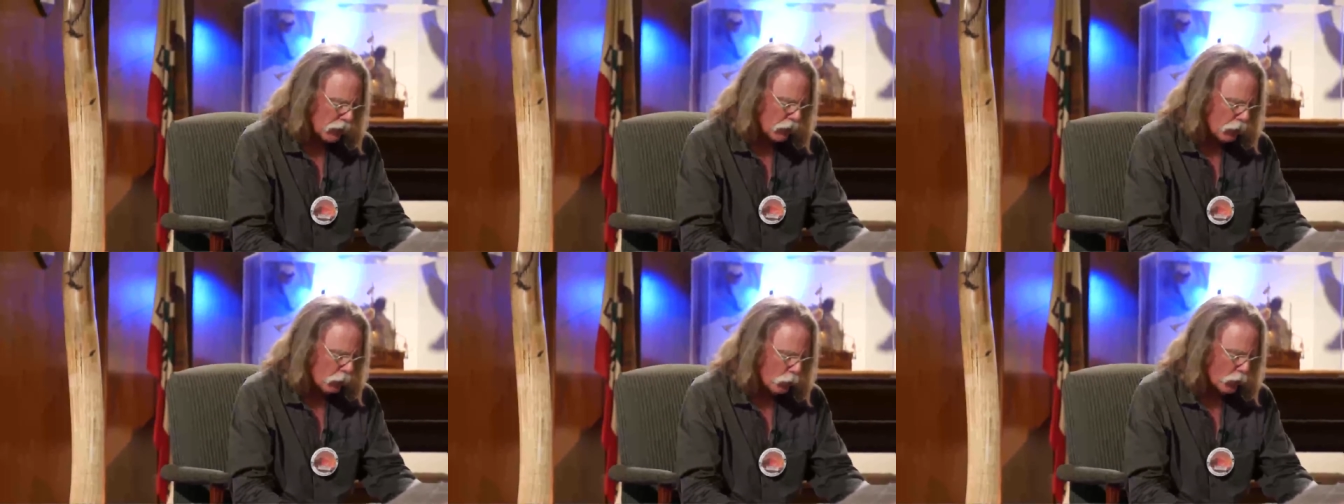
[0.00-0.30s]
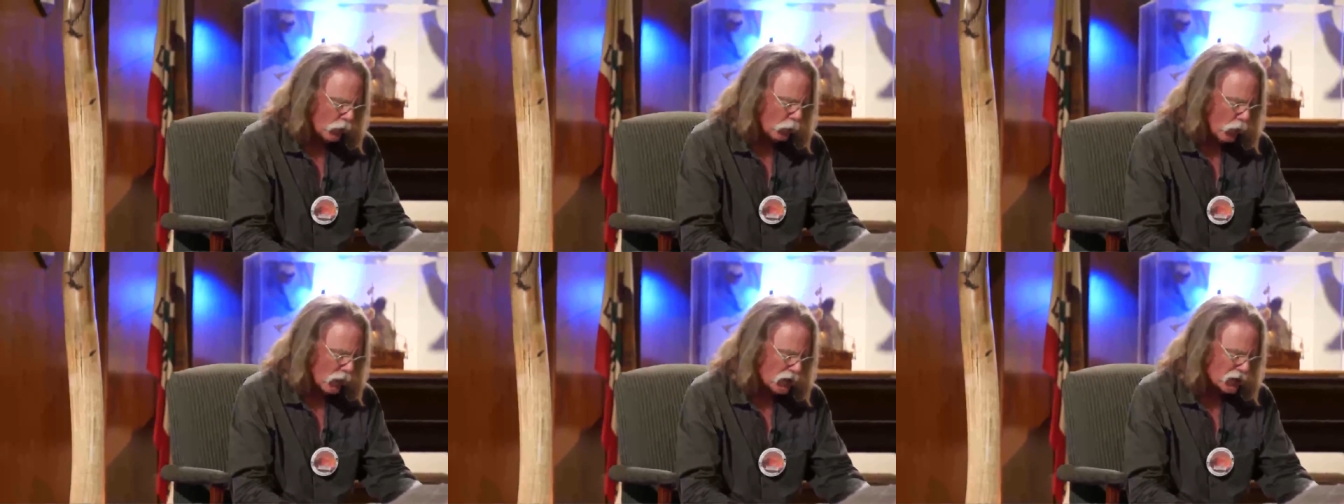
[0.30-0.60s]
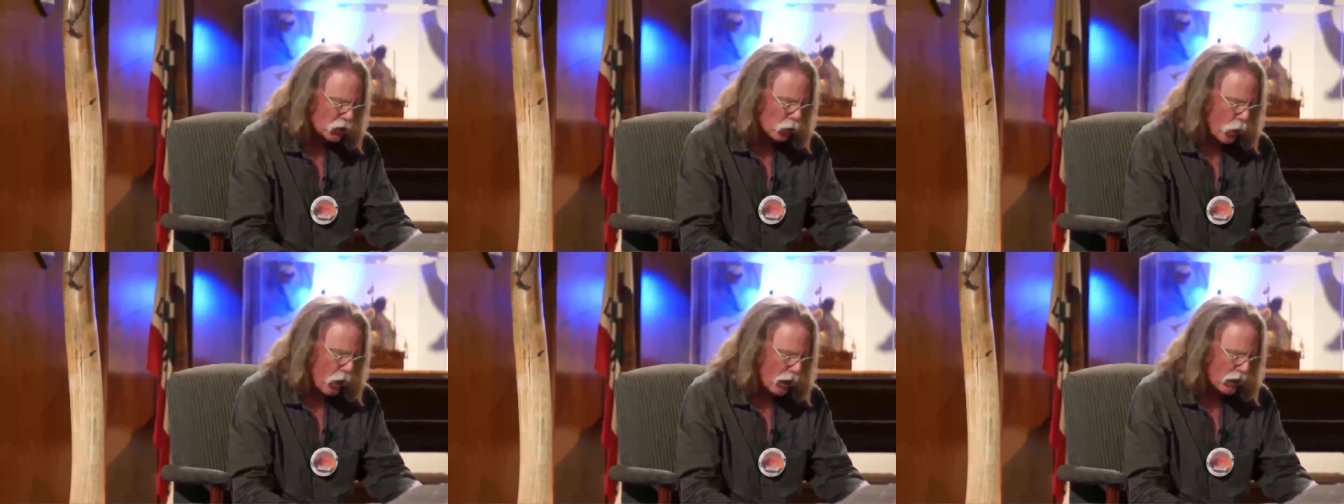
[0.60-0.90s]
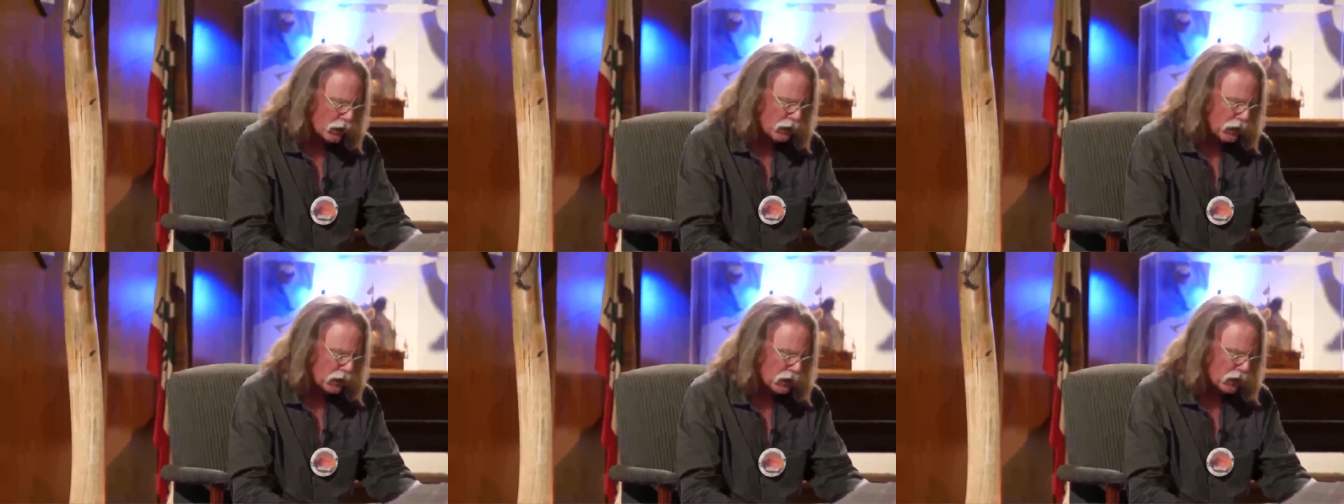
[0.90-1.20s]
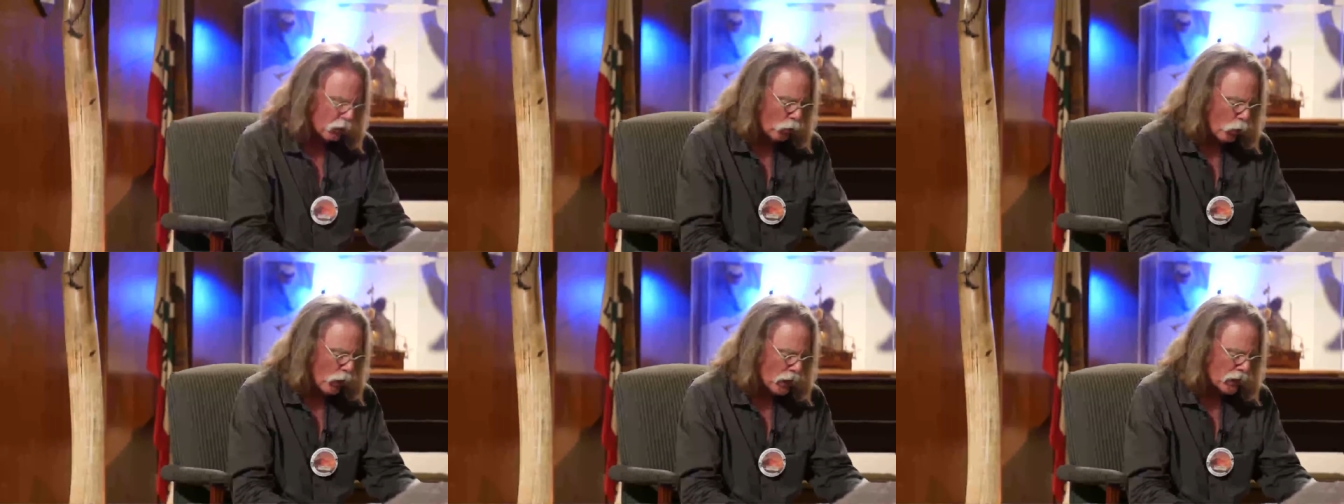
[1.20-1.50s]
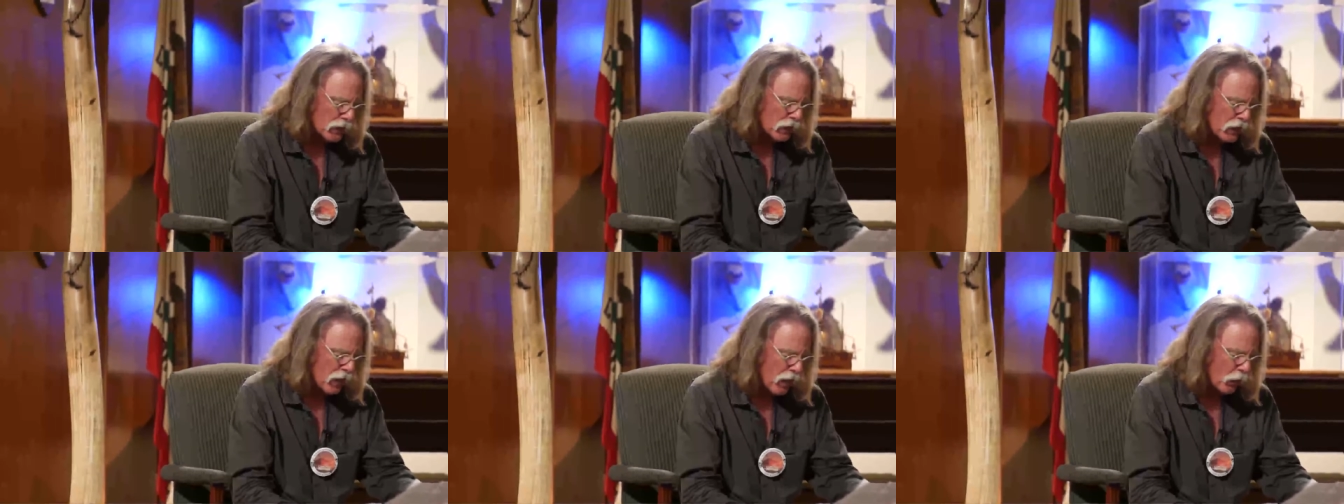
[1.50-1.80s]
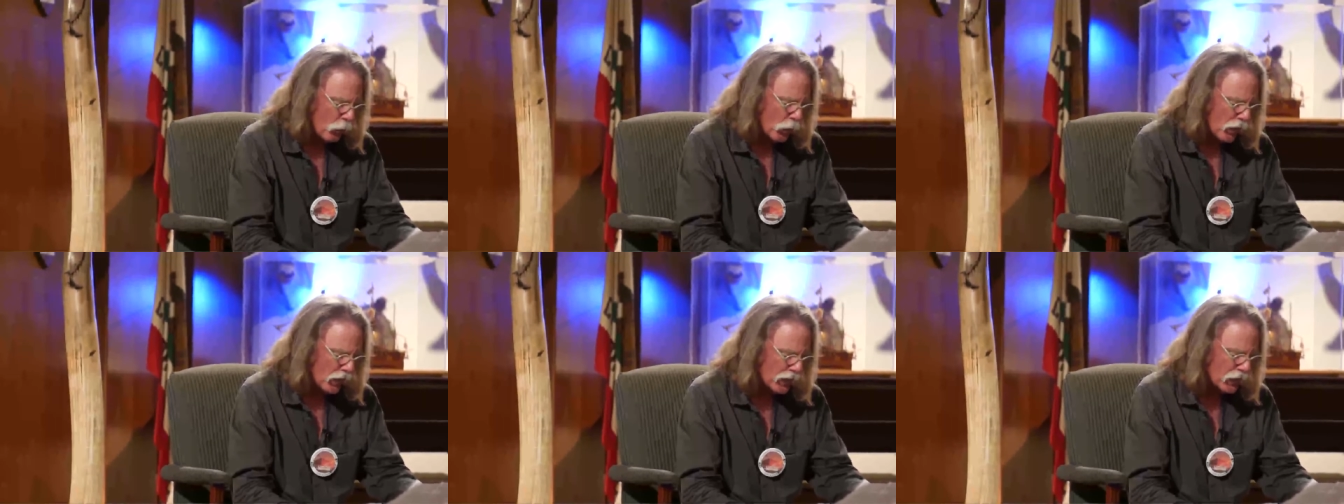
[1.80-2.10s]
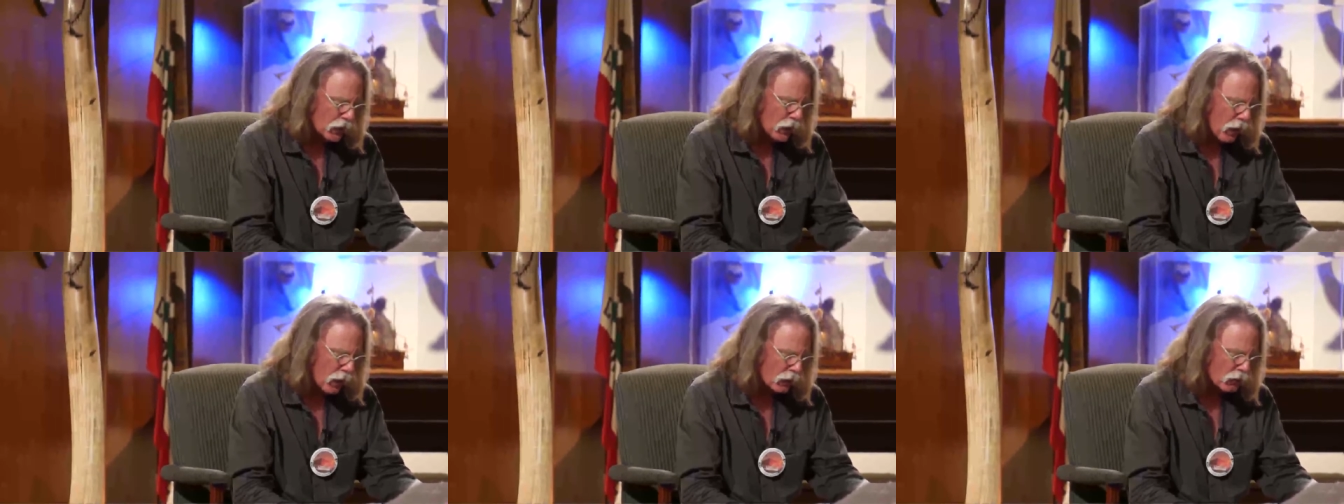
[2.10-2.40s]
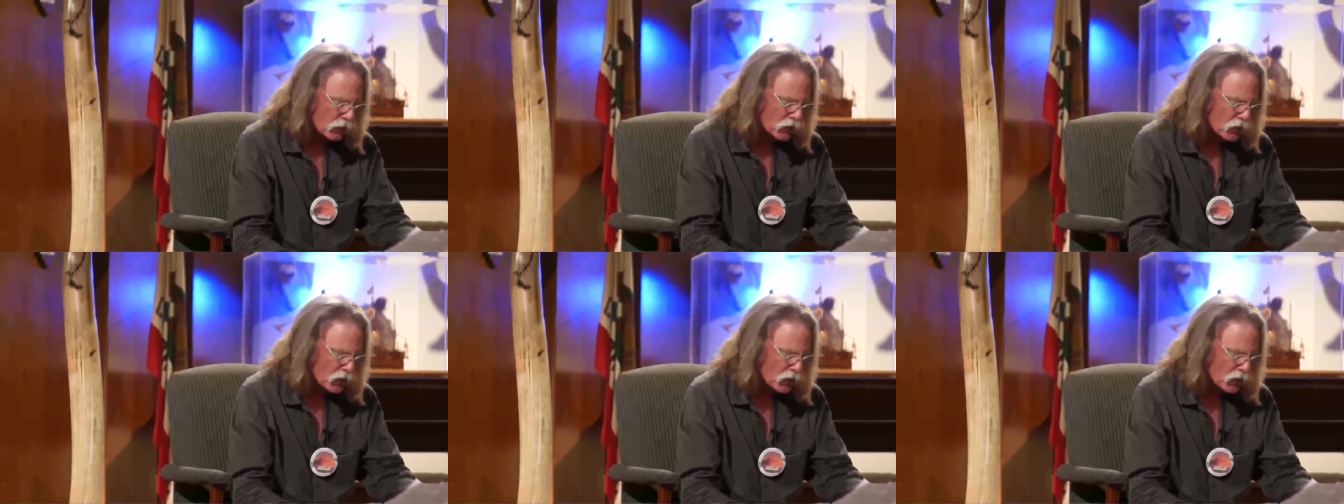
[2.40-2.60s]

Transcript: When one is walking into the wind and not wearing goggles,